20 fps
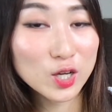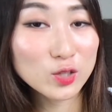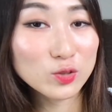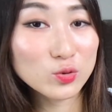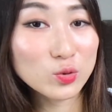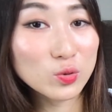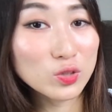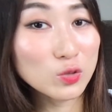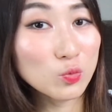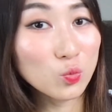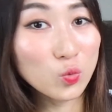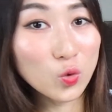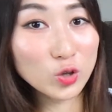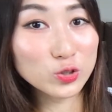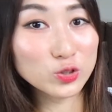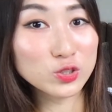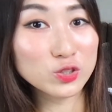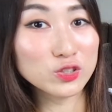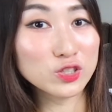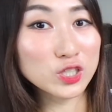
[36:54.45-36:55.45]
so we
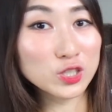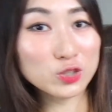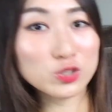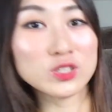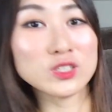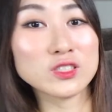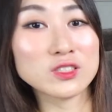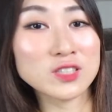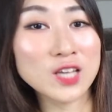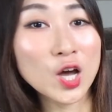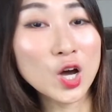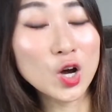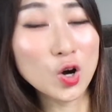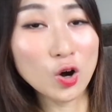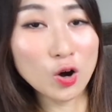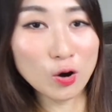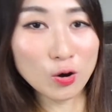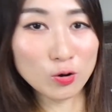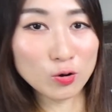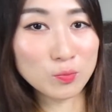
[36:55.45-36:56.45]
wash dishes
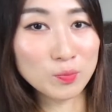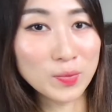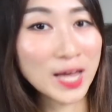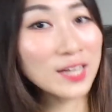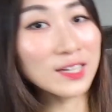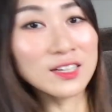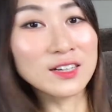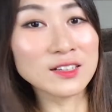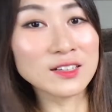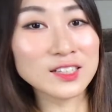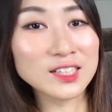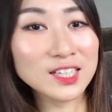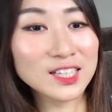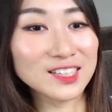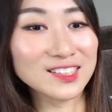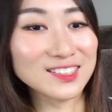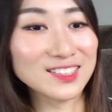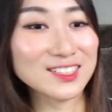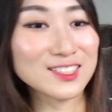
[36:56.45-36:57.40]
automatically.